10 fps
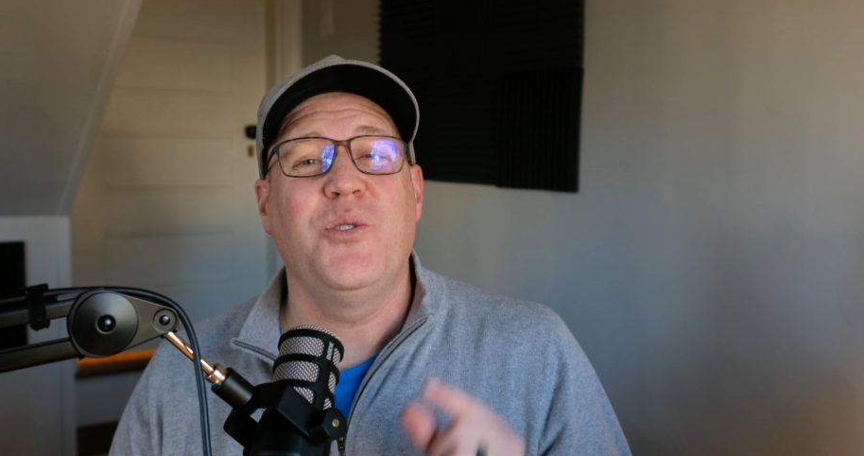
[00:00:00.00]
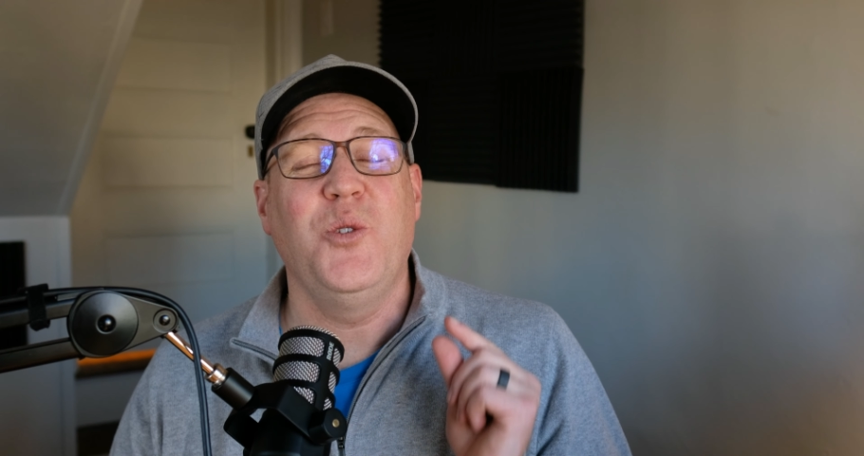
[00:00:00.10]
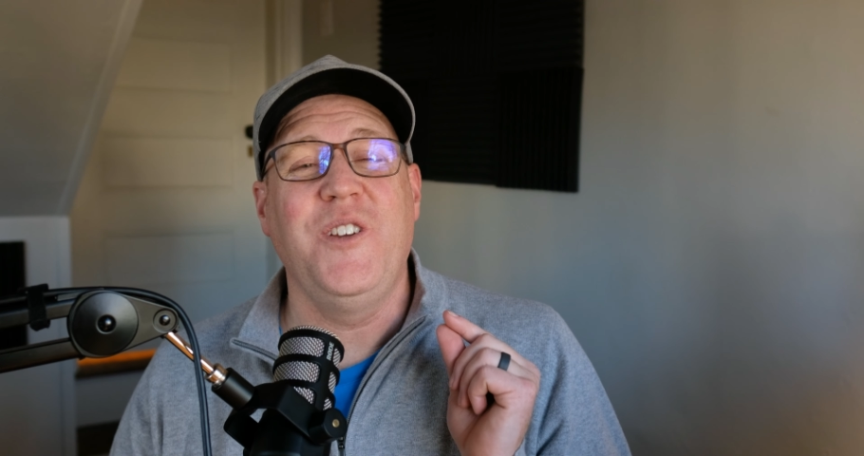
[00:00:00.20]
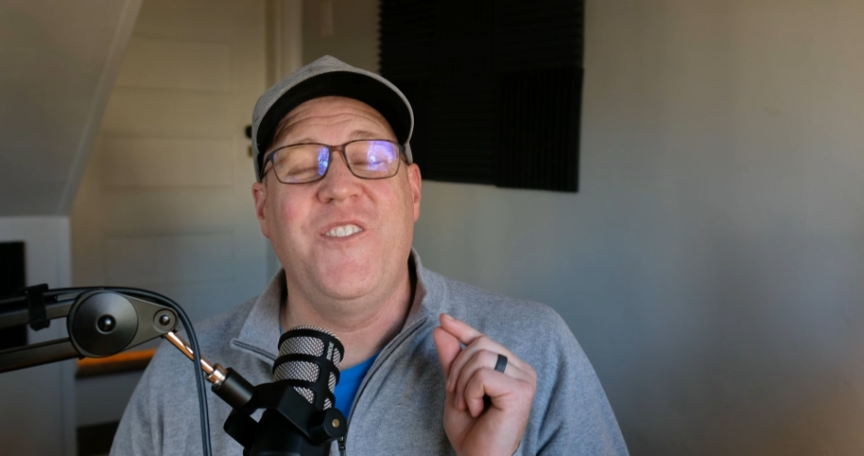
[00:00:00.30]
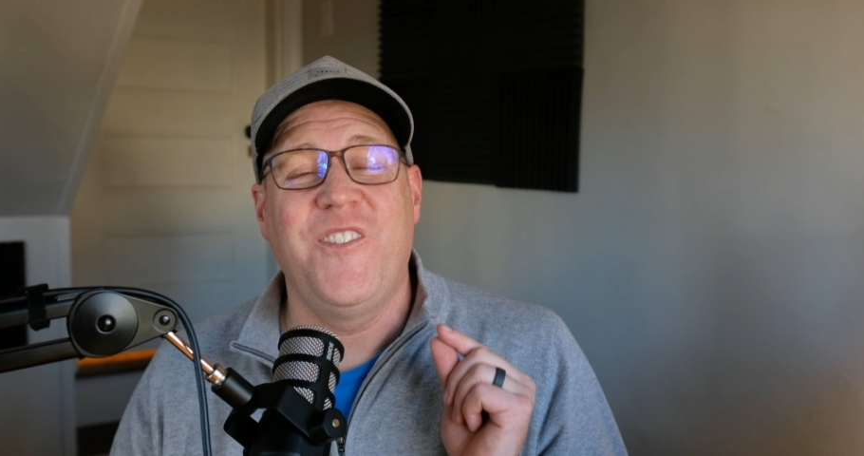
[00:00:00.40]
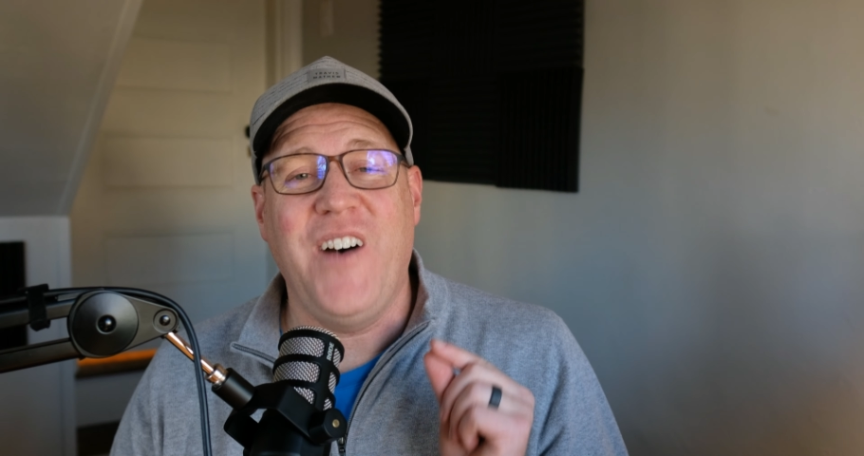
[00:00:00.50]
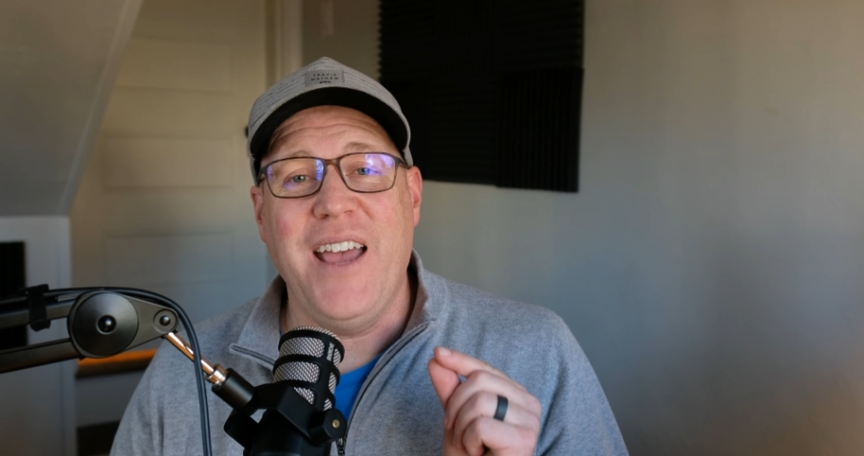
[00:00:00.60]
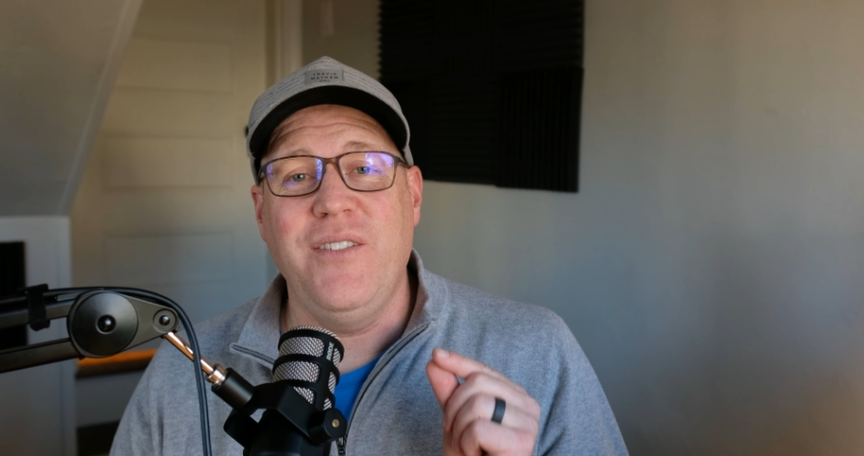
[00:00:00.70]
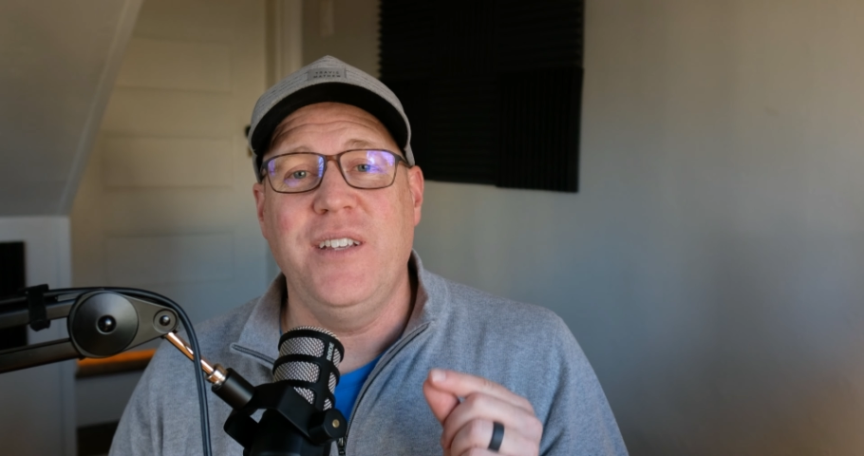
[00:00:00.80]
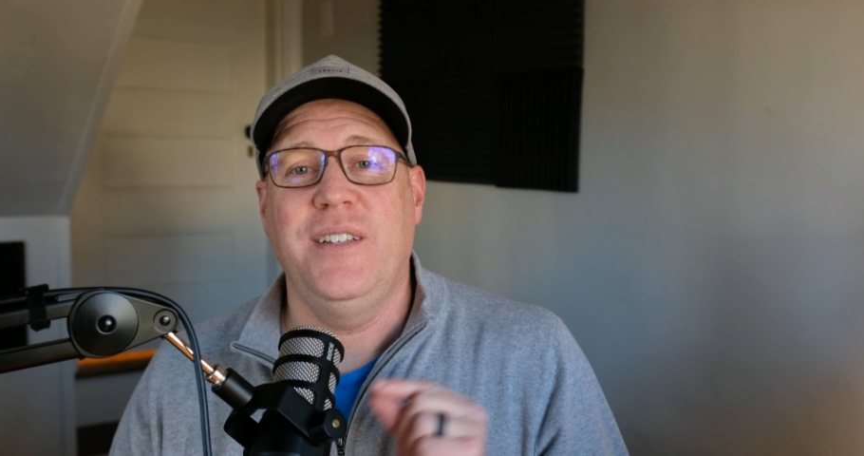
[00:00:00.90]
only
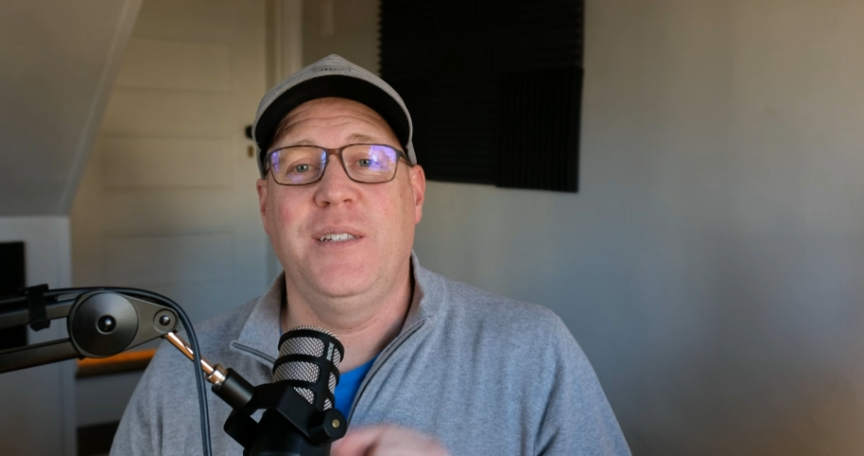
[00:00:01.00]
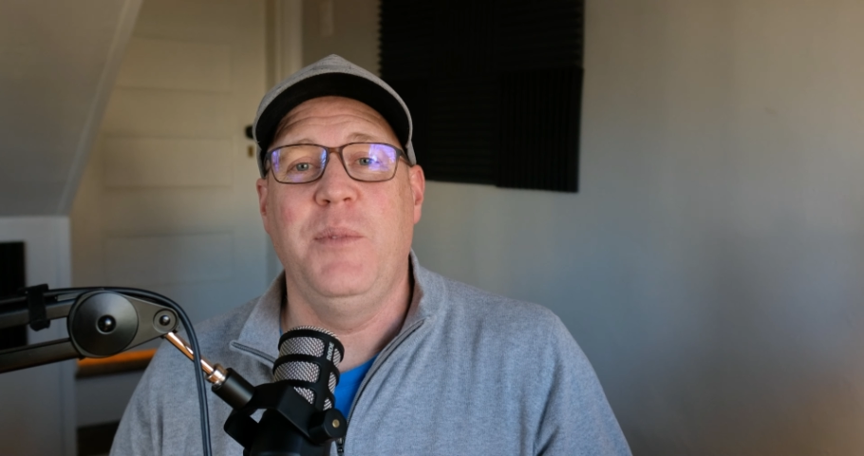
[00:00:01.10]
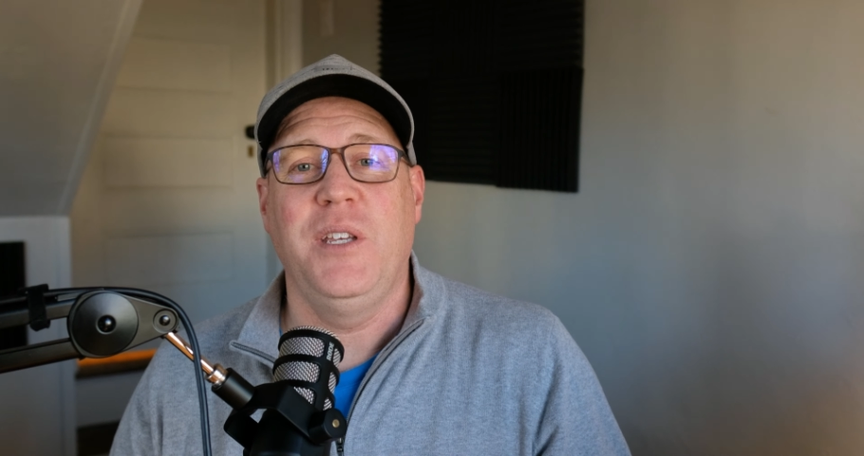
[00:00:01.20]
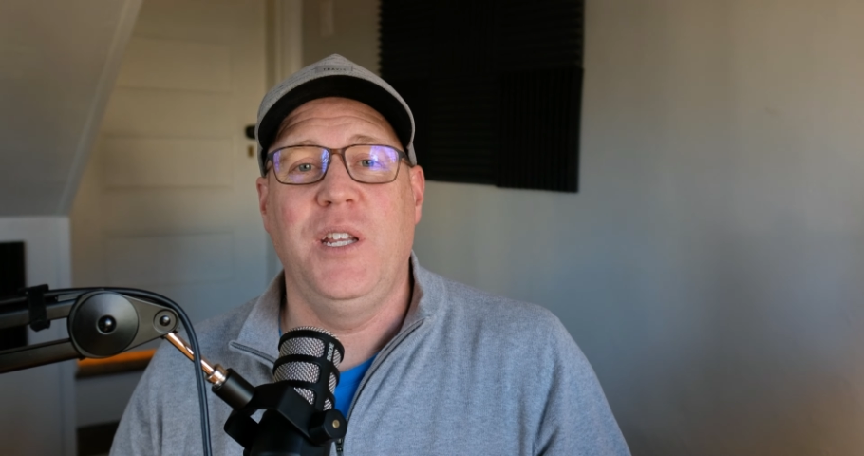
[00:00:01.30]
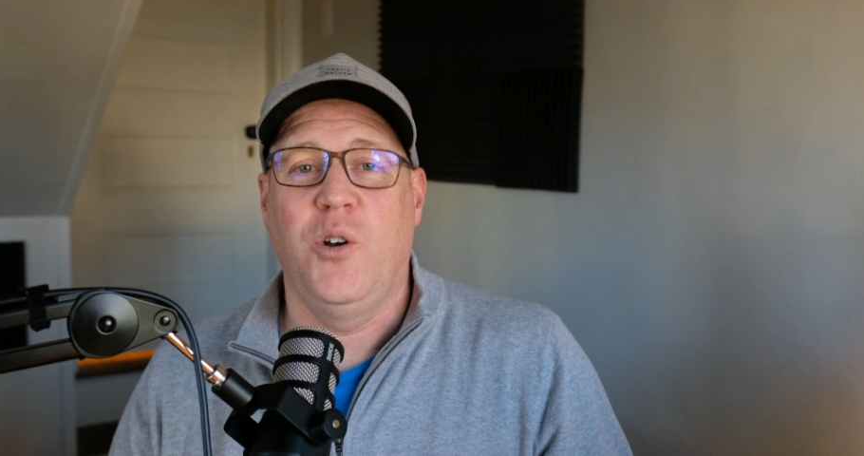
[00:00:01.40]
5 to 6 million